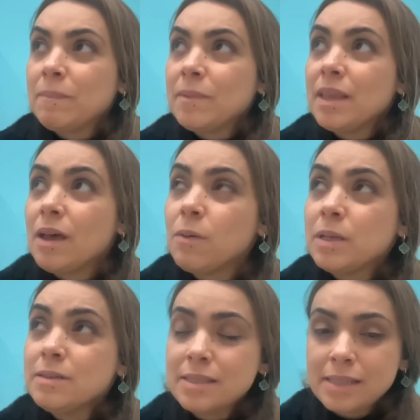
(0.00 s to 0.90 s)
Now, when
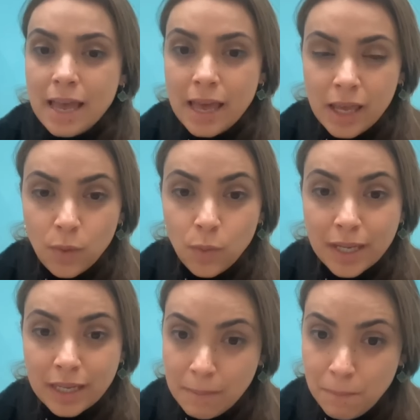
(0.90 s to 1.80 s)
you say we're
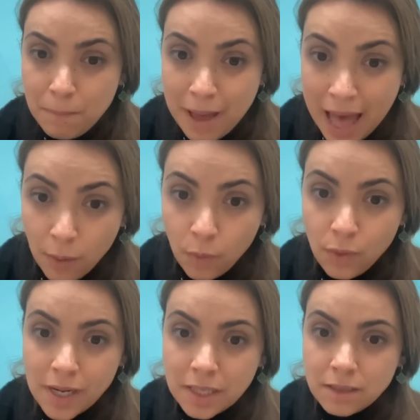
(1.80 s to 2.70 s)
going to power
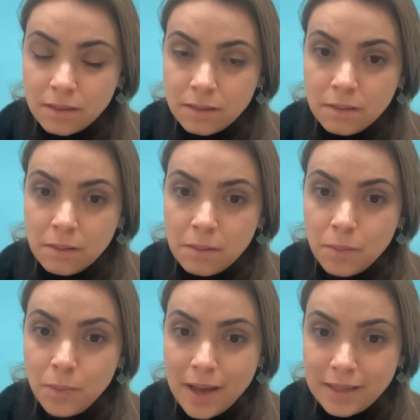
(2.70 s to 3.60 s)
it
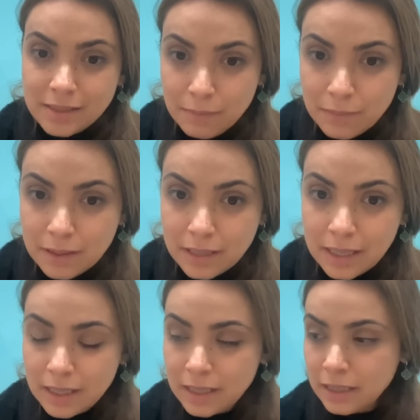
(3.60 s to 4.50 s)
by
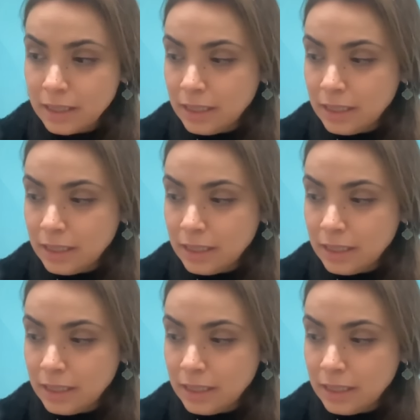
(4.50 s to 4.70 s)
something